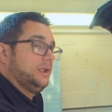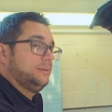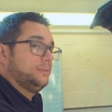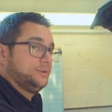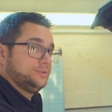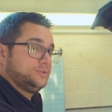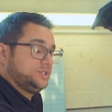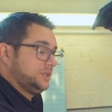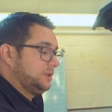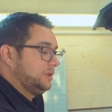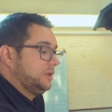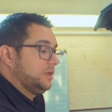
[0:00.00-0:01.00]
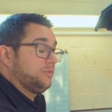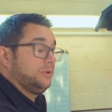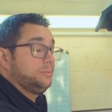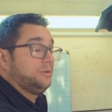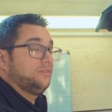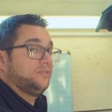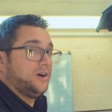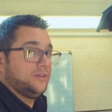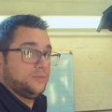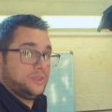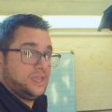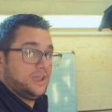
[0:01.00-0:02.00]
early models,
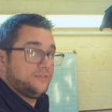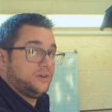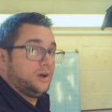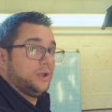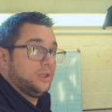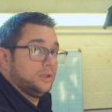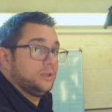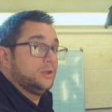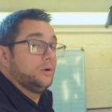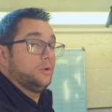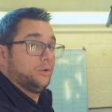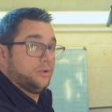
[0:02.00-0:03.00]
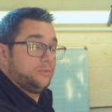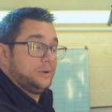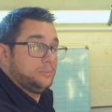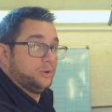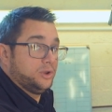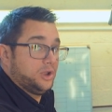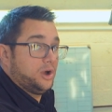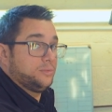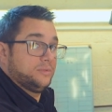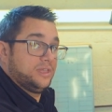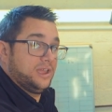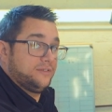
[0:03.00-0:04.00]
3.5 with EFI, or a 3.9
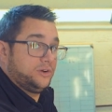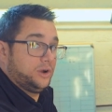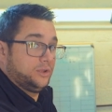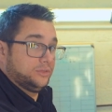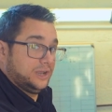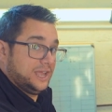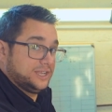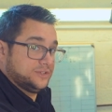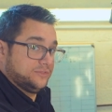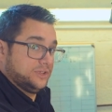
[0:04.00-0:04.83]
with EFI on the later